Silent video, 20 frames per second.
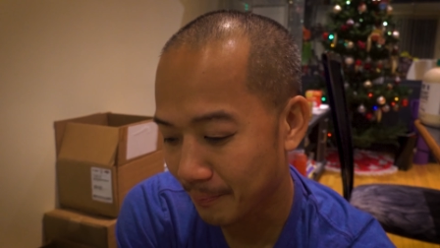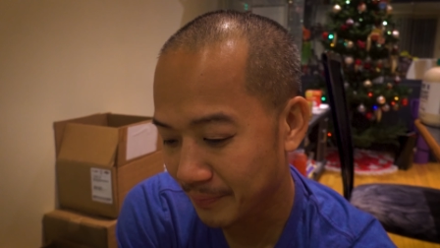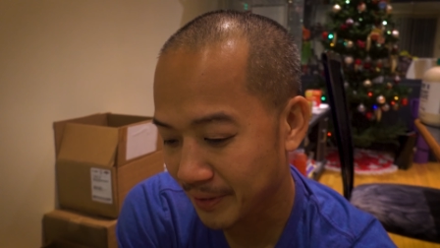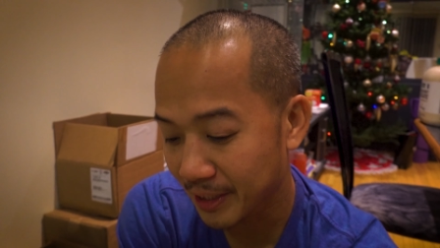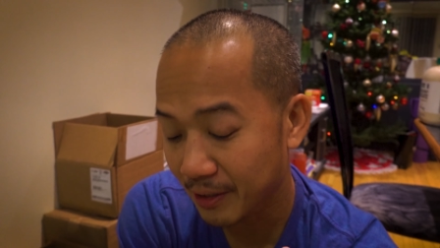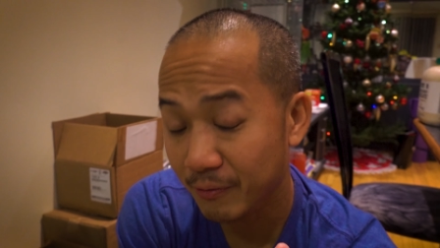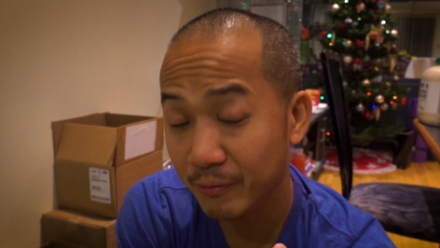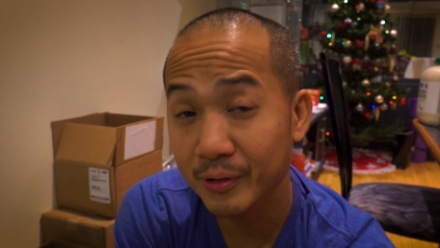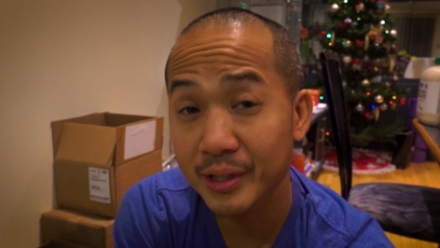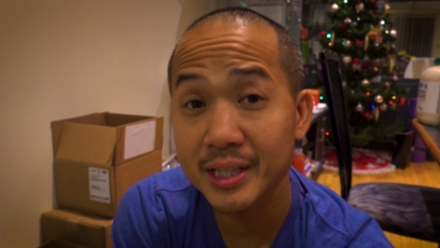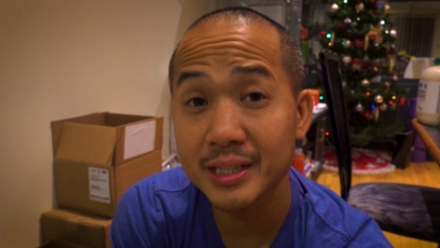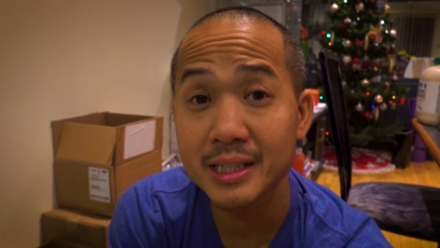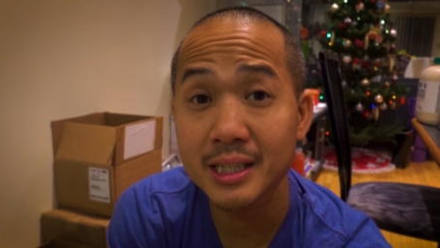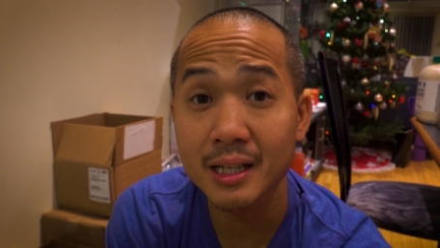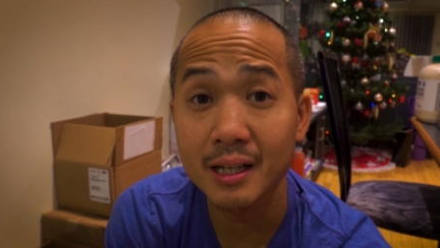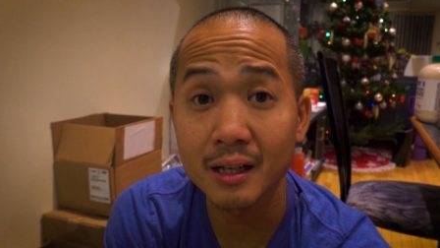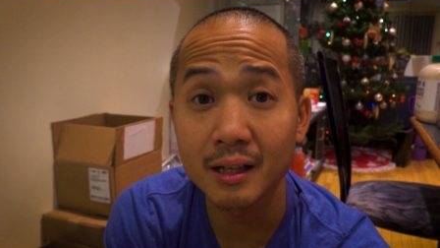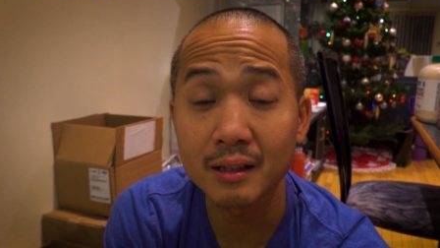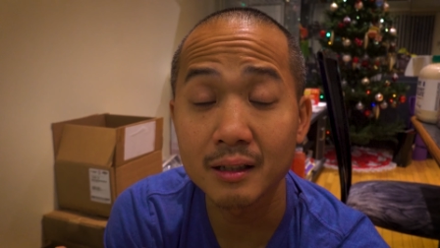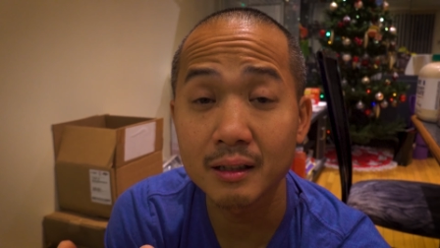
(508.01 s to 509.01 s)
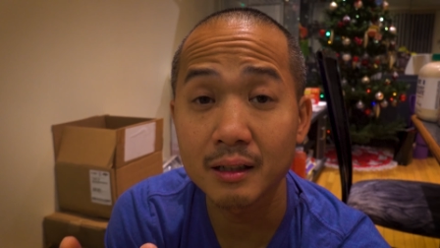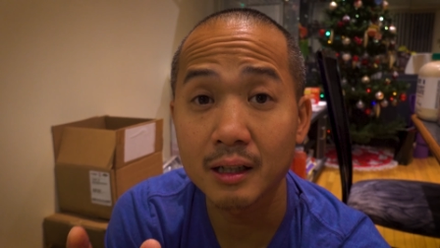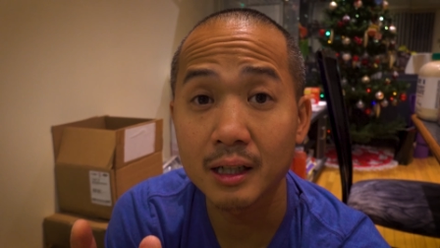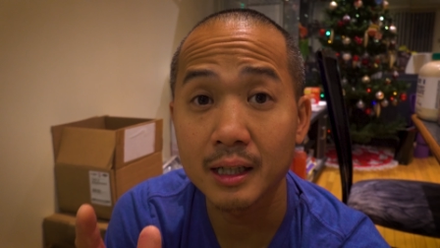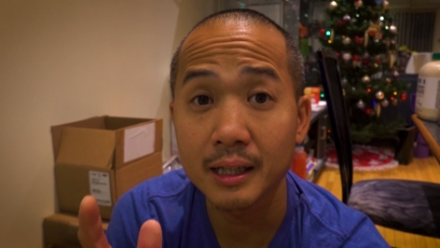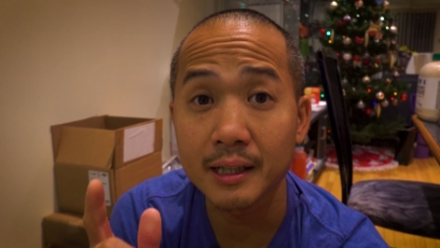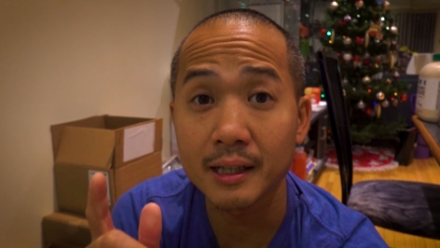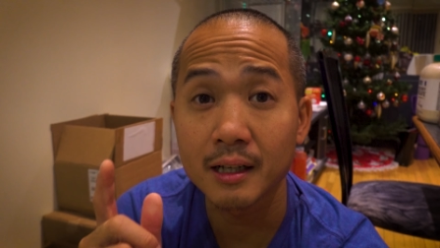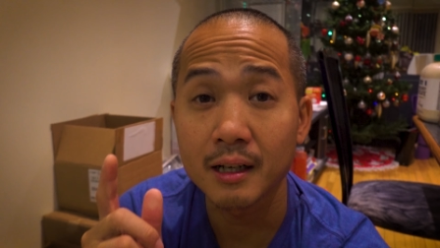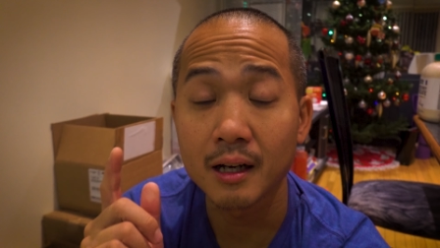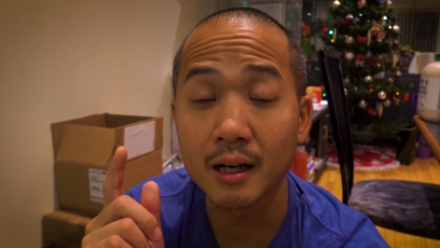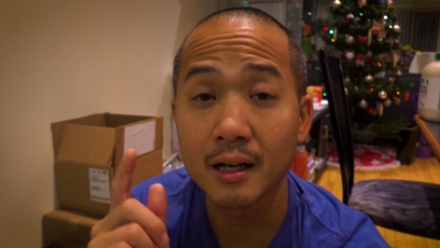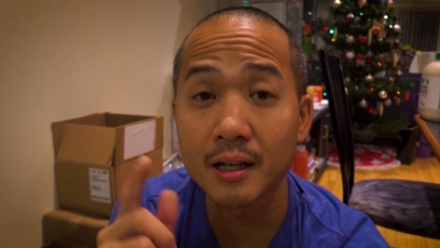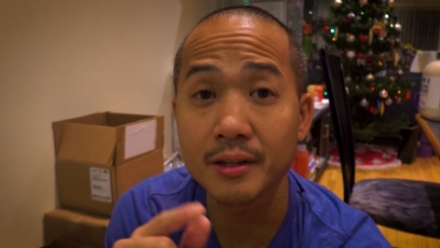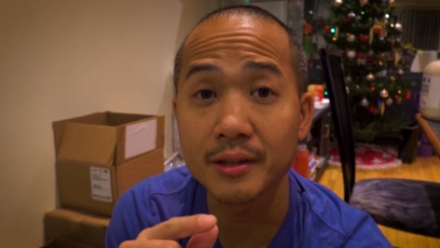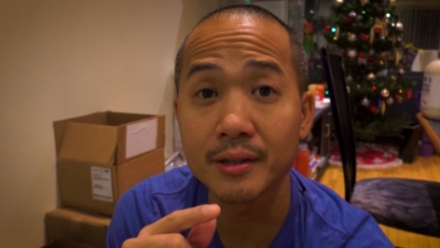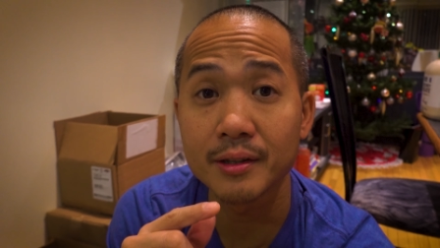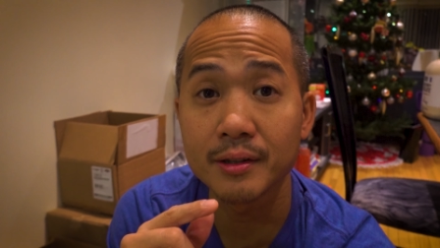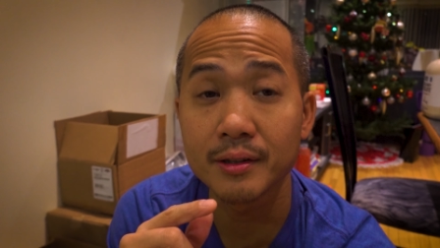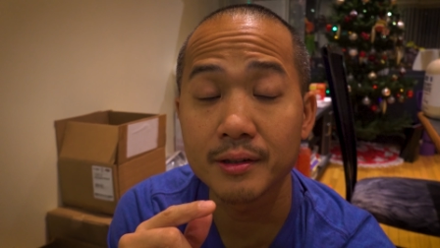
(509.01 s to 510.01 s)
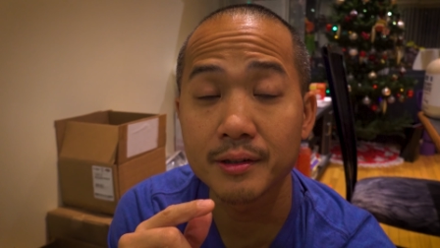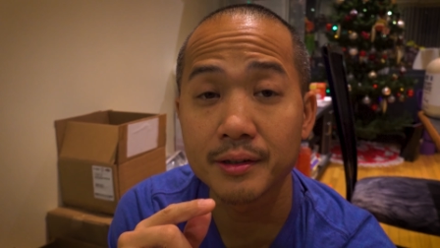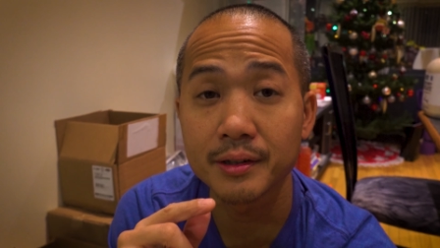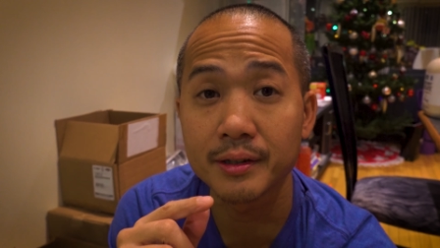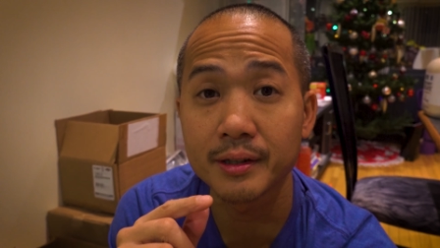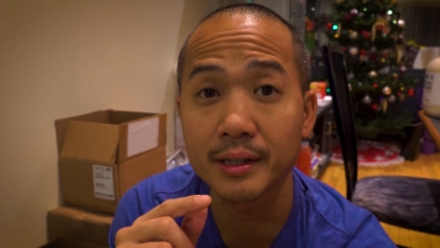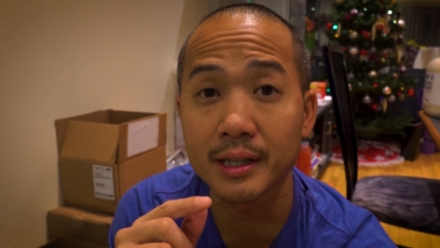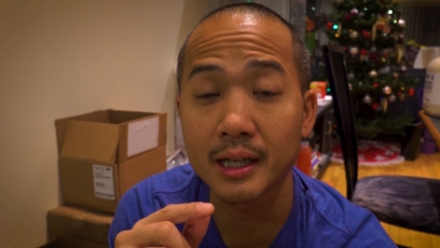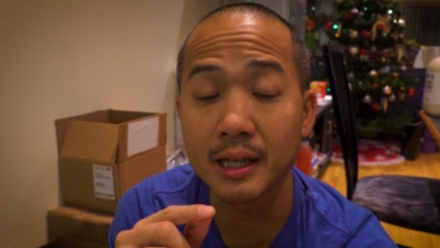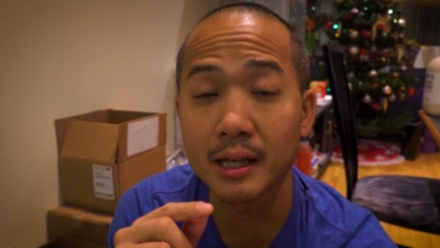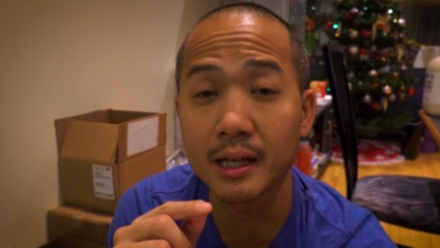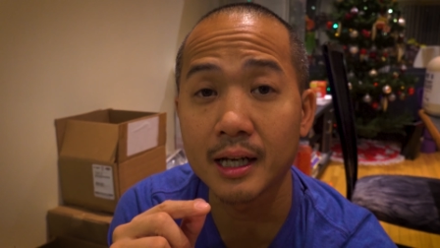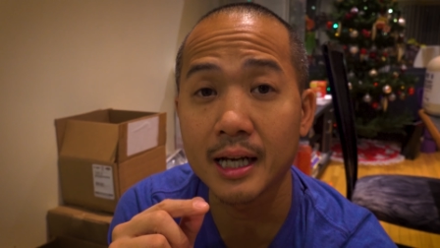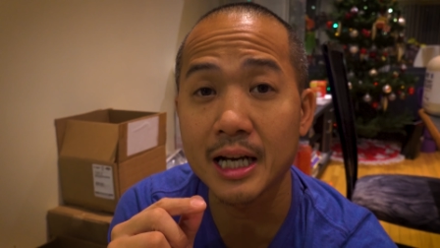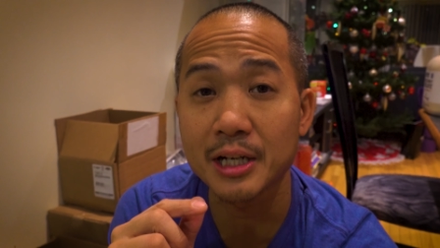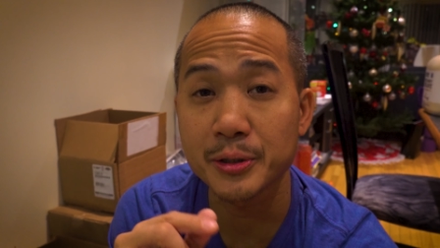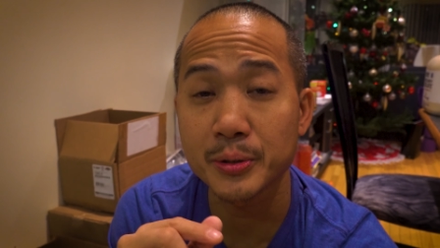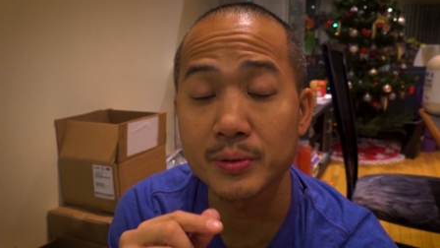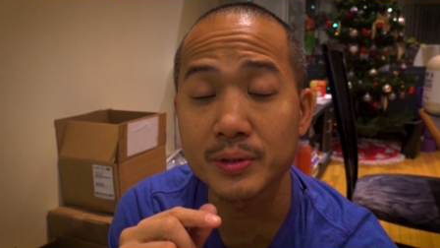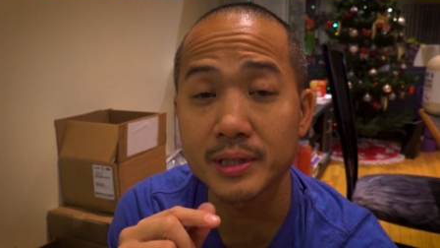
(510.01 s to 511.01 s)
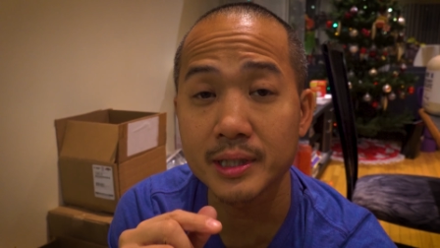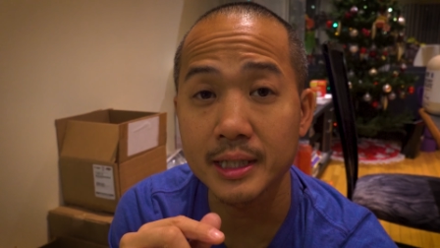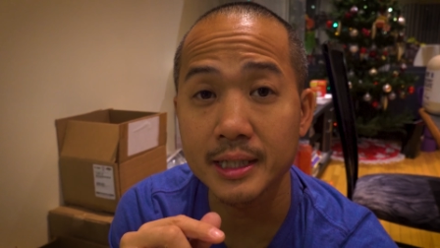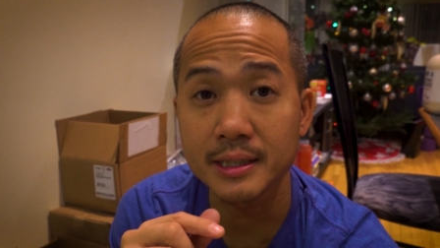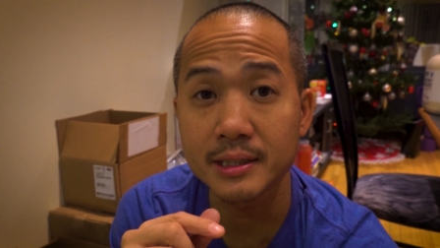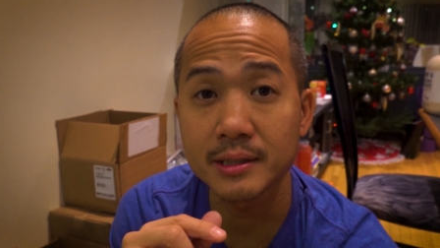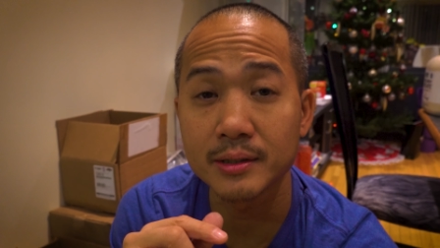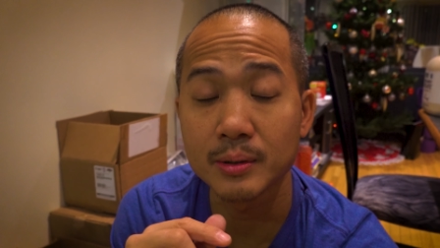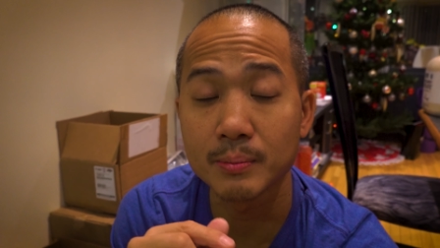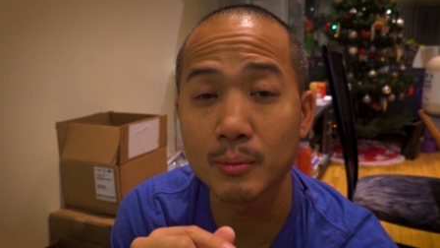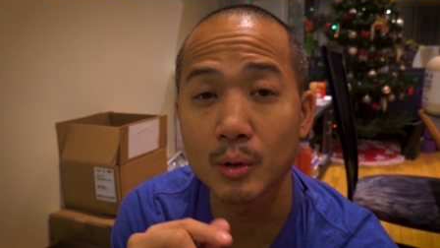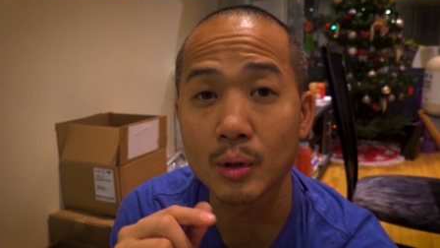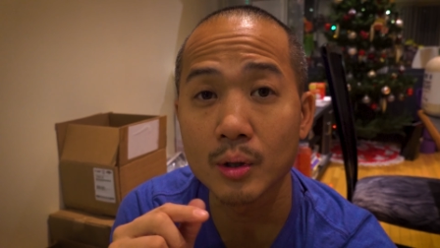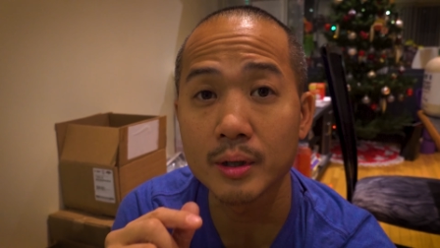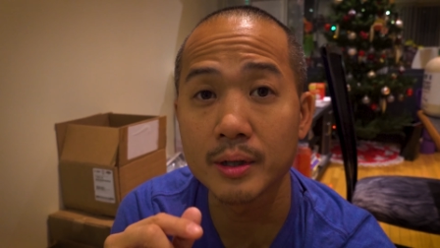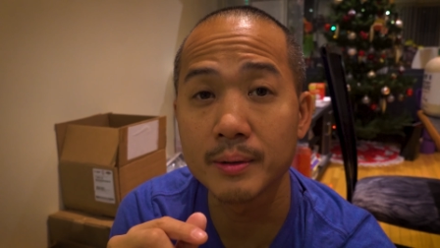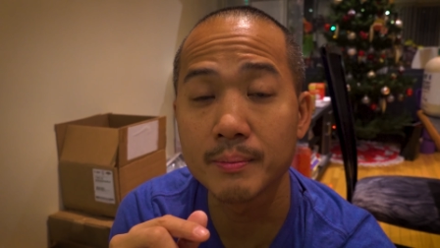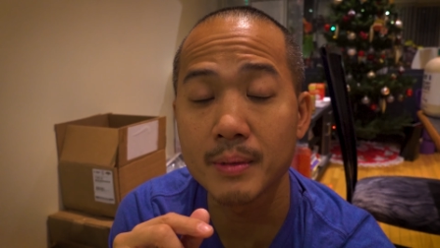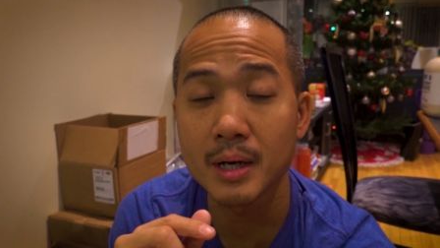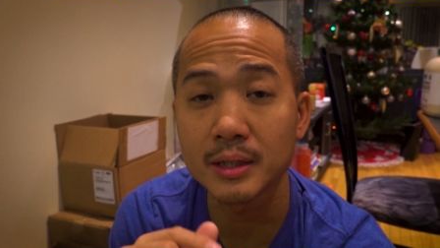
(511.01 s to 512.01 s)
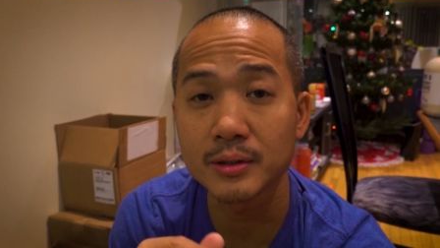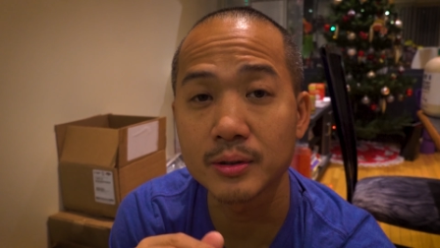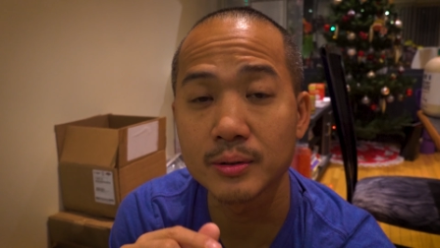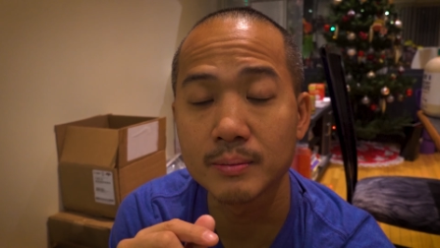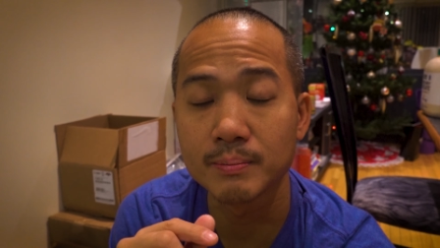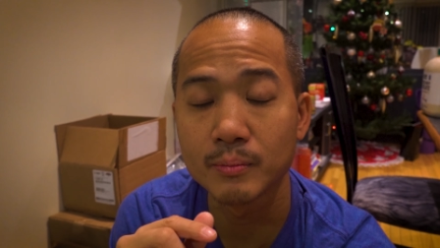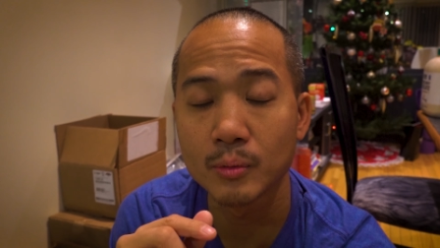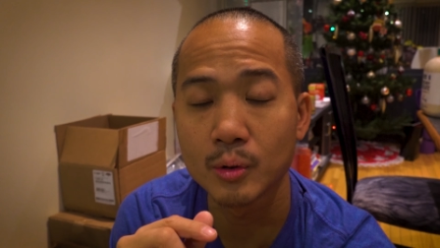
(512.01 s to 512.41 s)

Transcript: They retail on the actual site, the Morimoto